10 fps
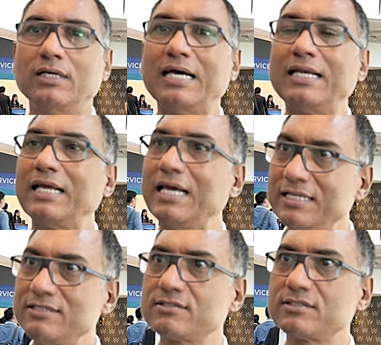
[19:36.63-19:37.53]
And
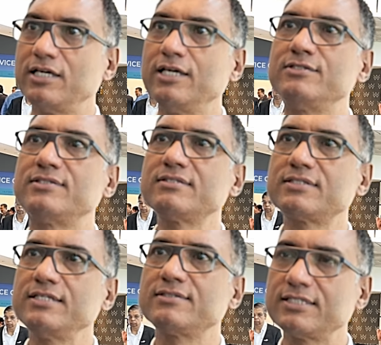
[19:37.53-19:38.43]
hence,
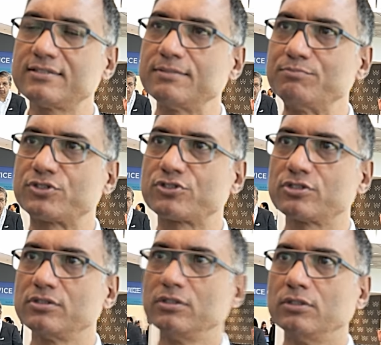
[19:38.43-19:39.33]
existing
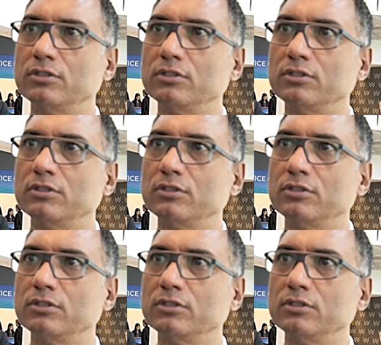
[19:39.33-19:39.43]
systems,